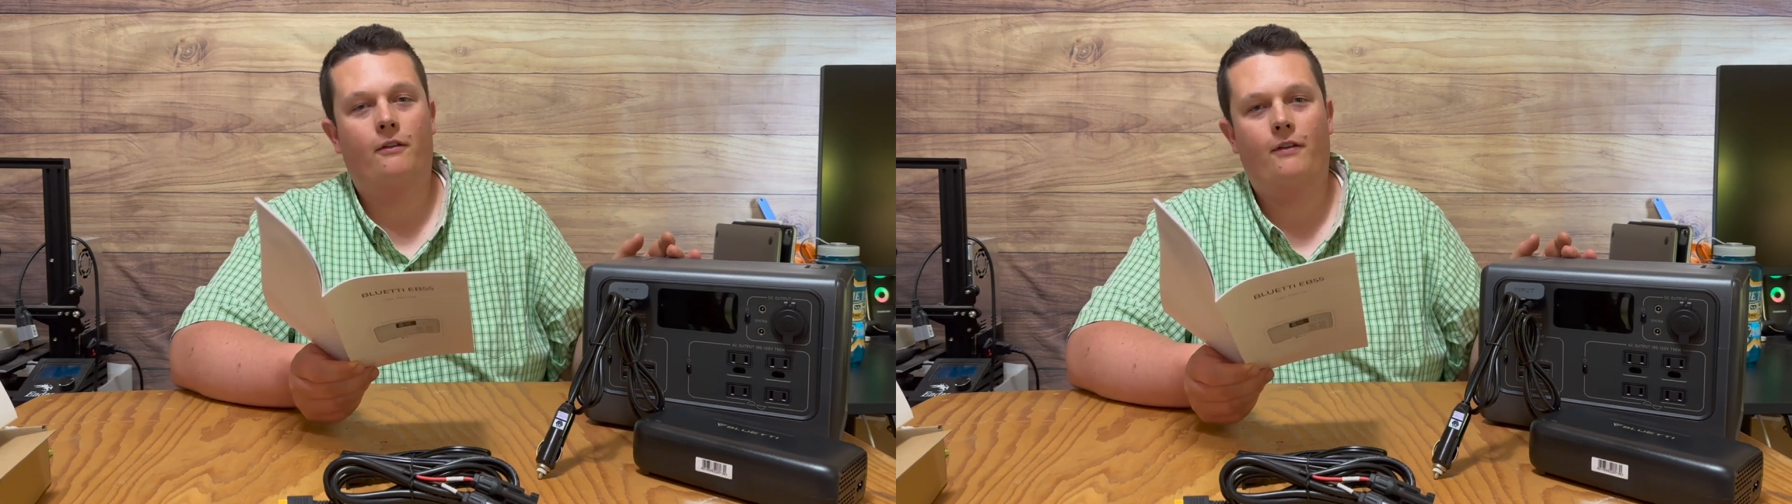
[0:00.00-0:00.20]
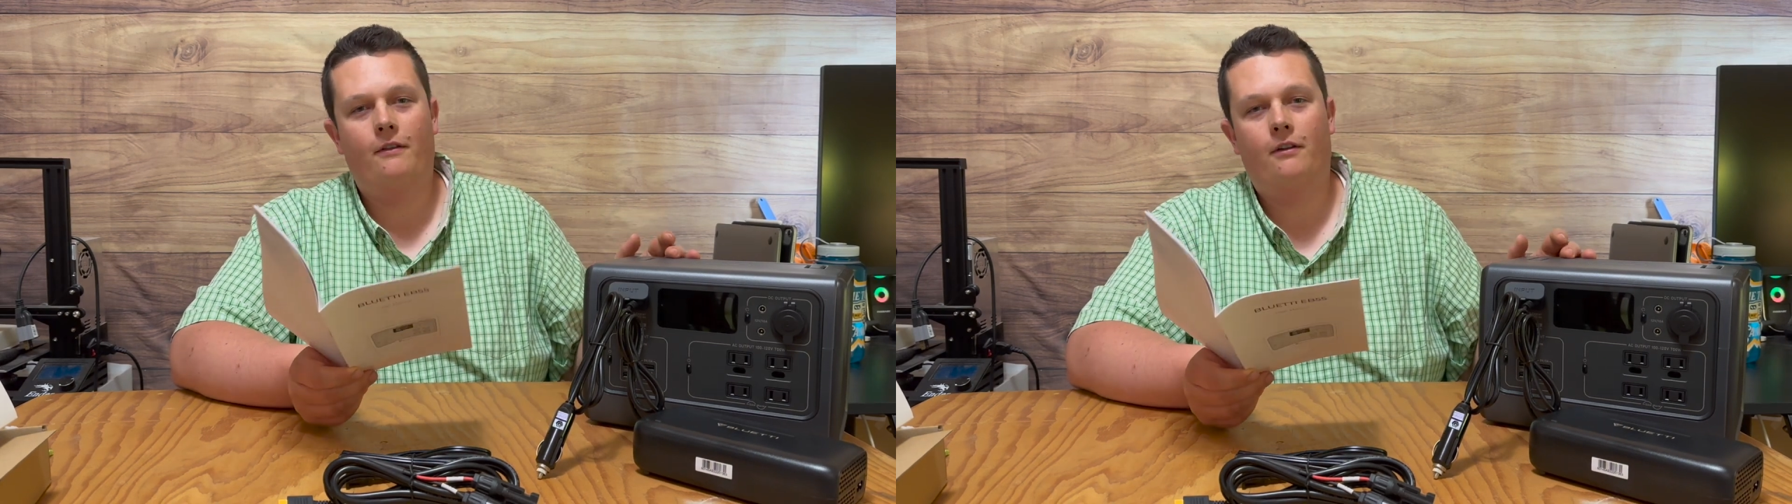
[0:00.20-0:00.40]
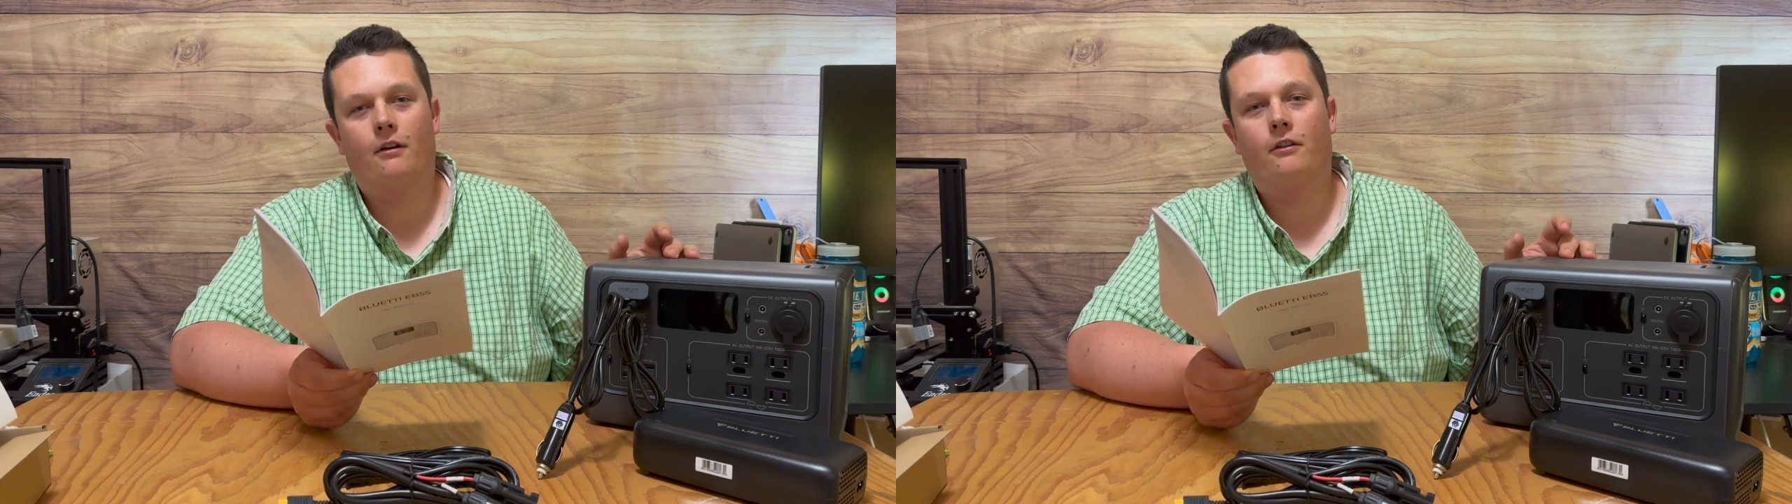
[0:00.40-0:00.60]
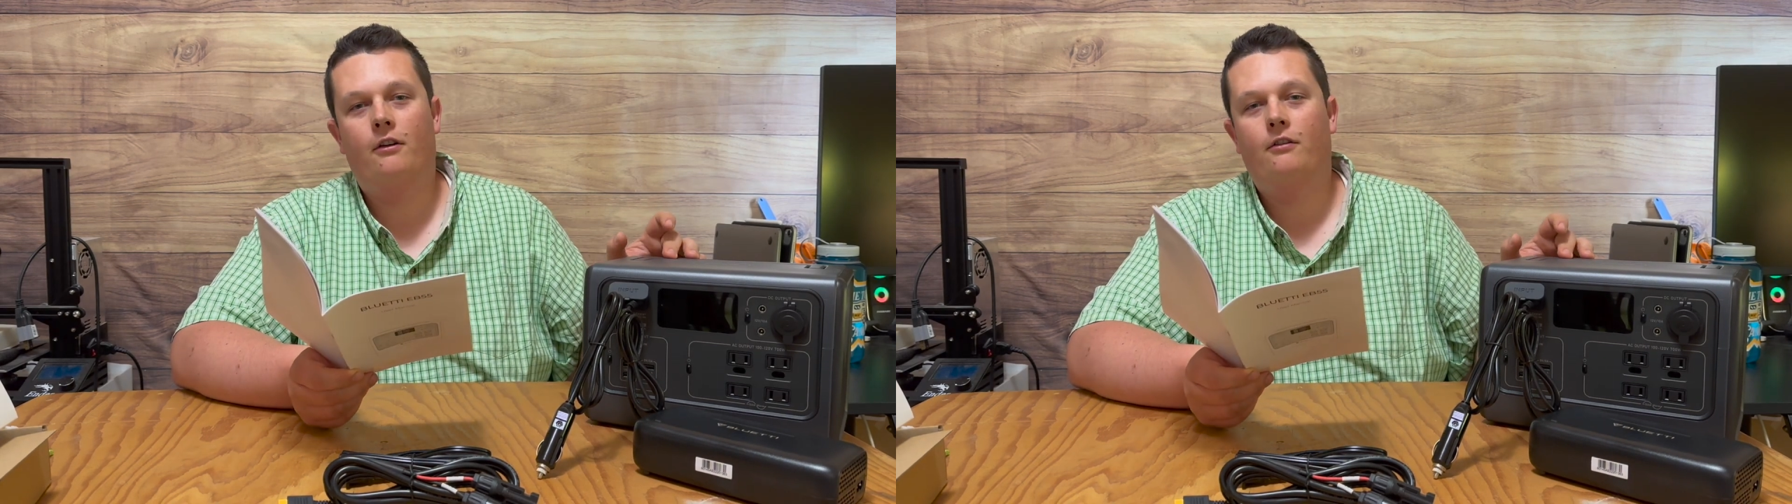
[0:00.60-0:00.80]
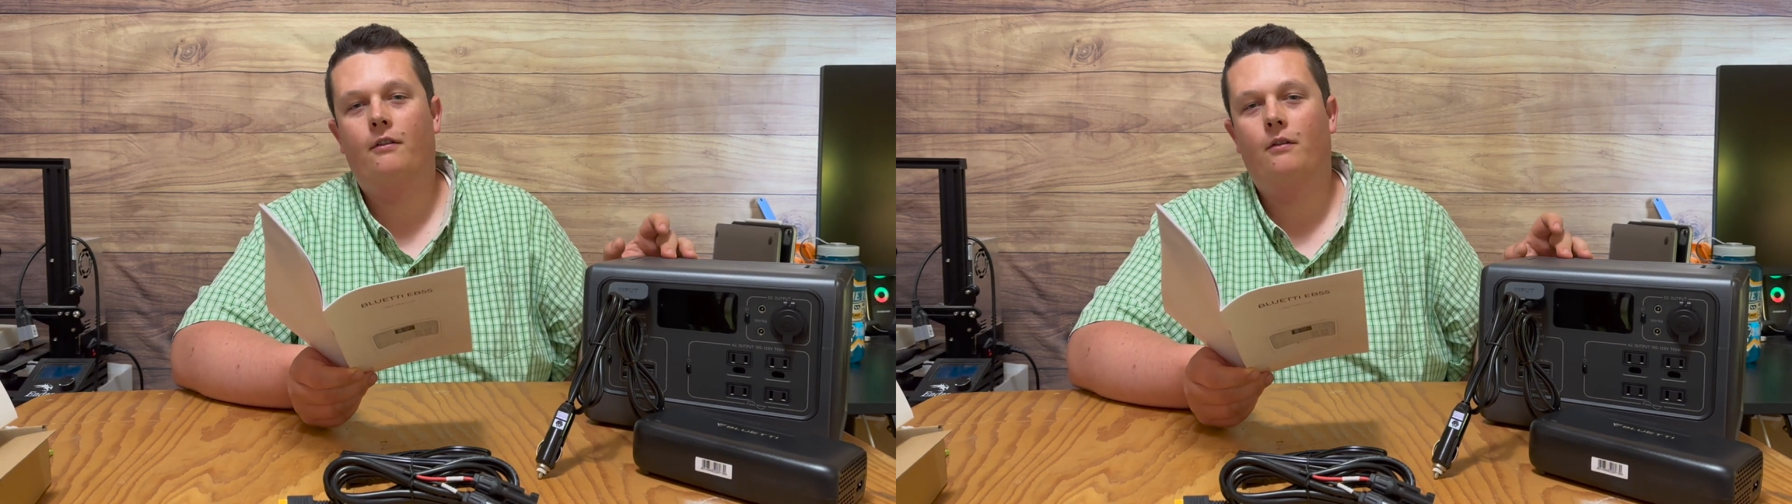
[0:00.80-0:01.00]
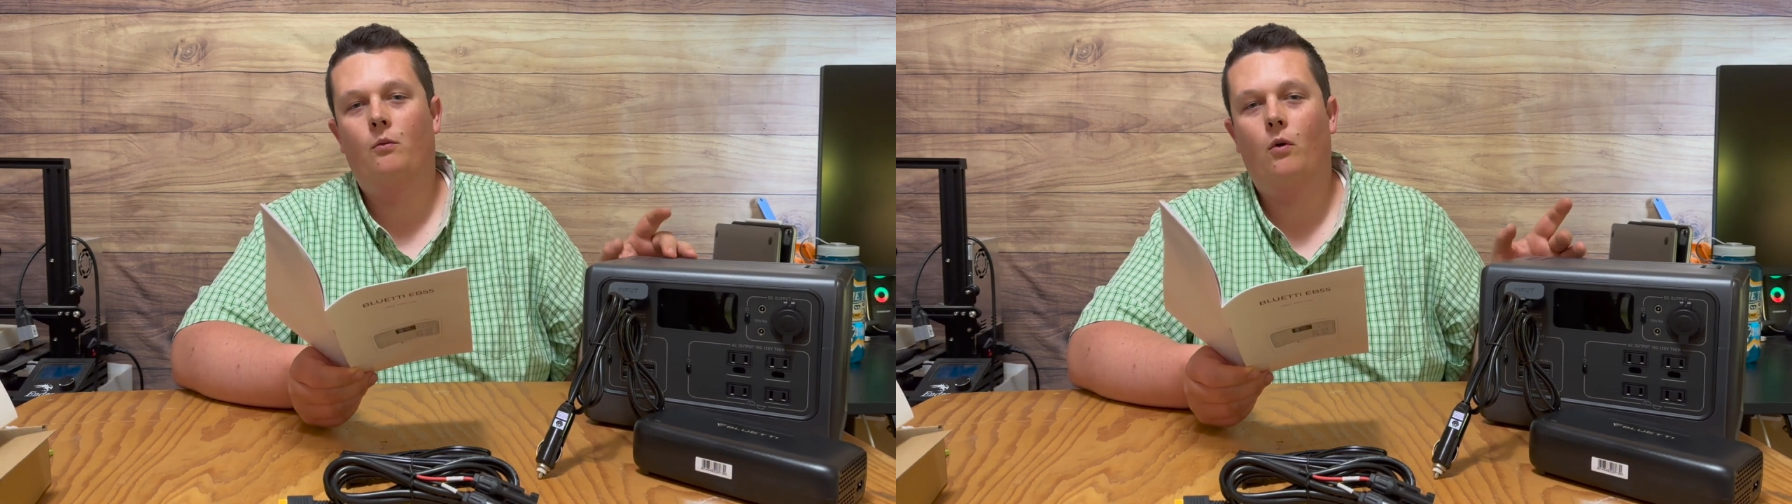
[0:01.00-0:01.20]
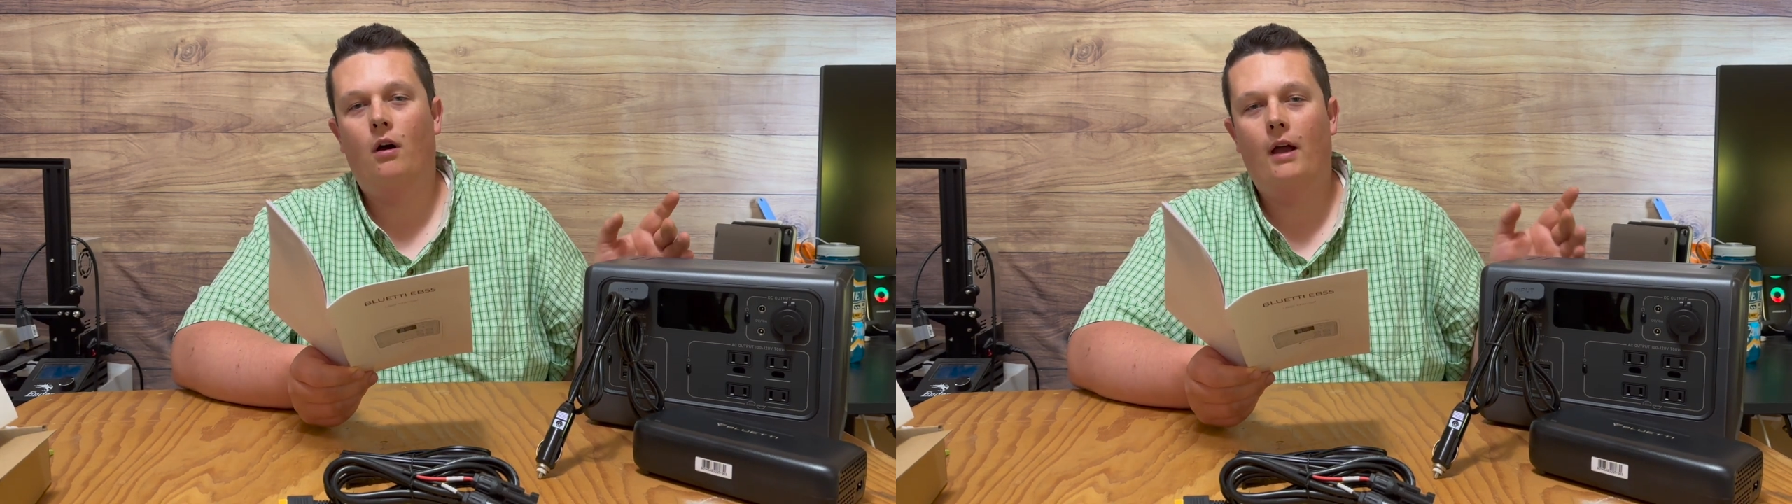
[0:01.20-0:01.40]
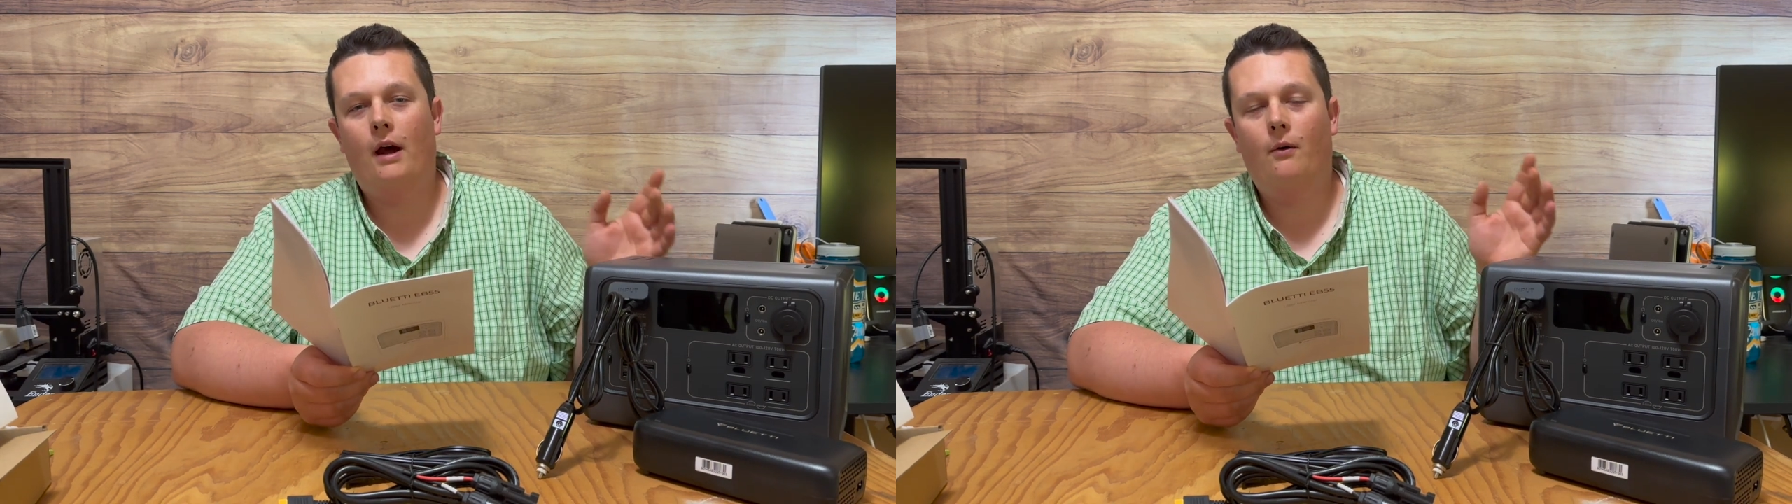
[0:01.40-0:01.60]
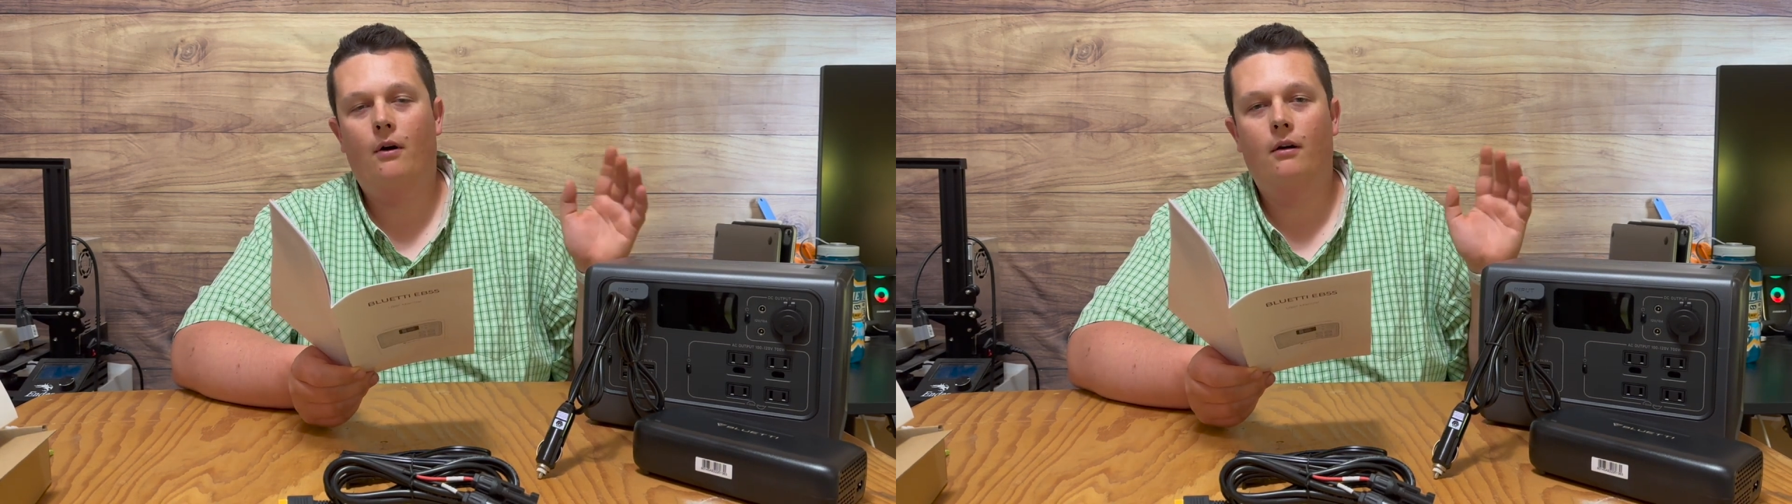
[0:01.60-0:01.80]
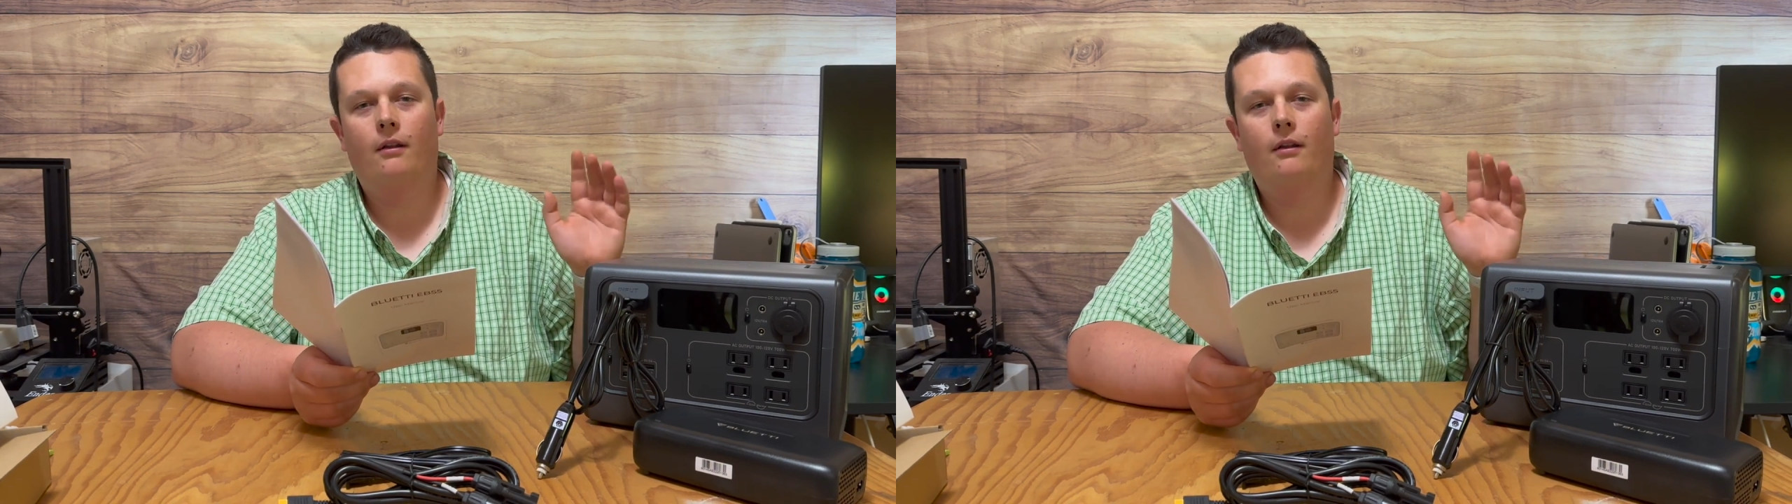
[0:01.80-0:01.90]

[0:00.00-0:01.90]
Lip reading: 537 watt hour